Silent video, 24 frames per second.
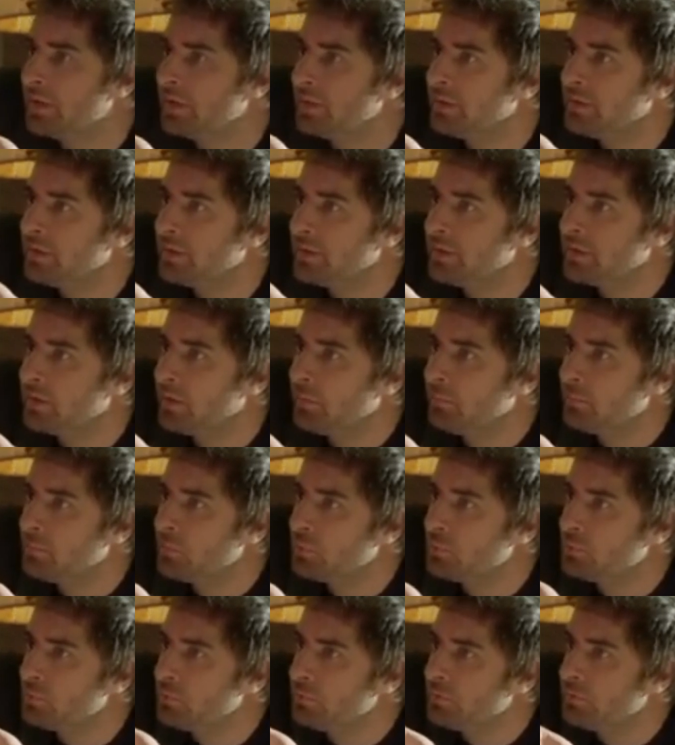in its
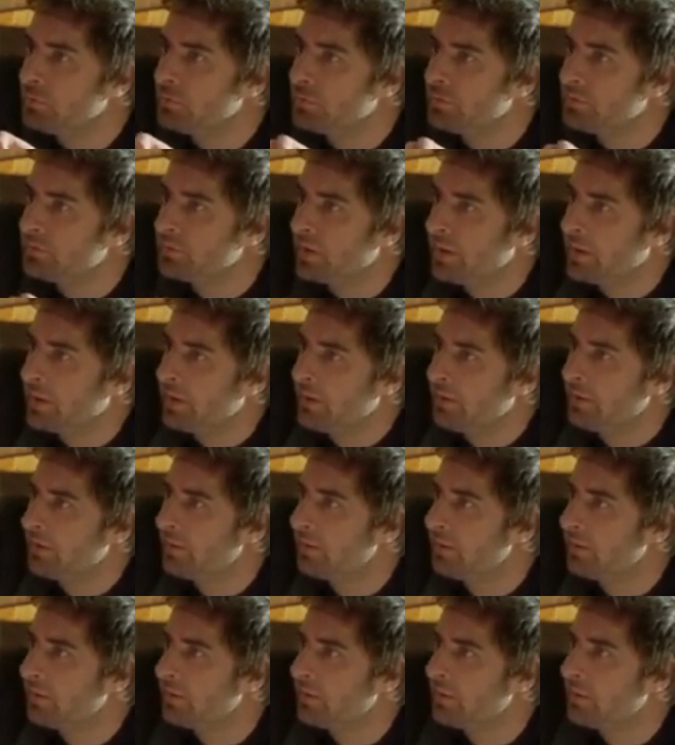humor because
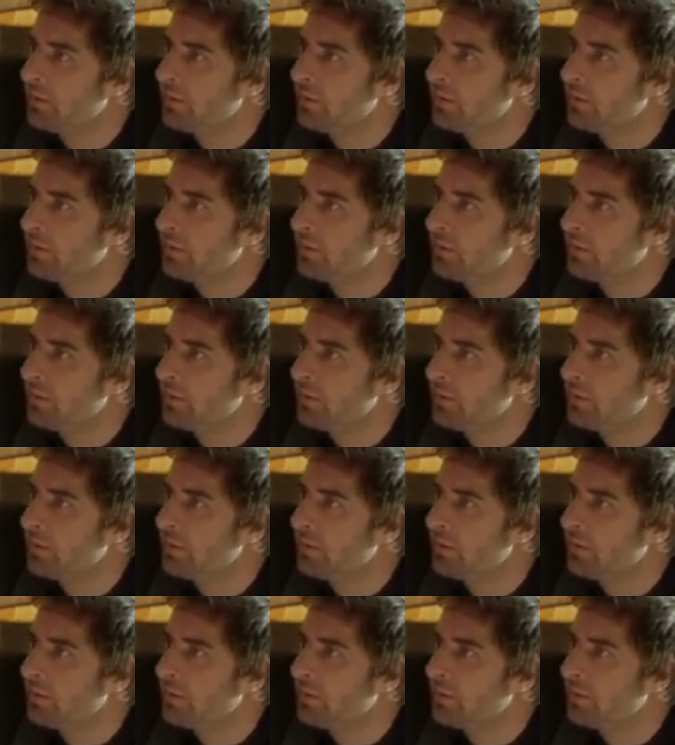it's